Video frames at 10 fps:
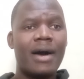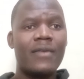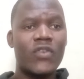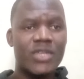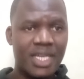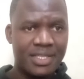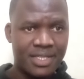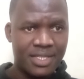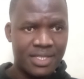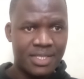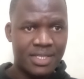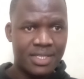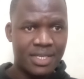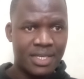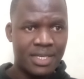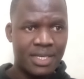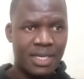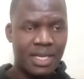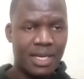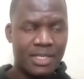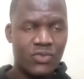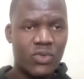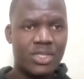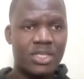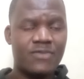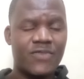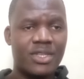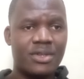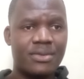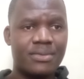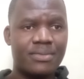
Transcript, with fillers: for justice. Let's watch this video.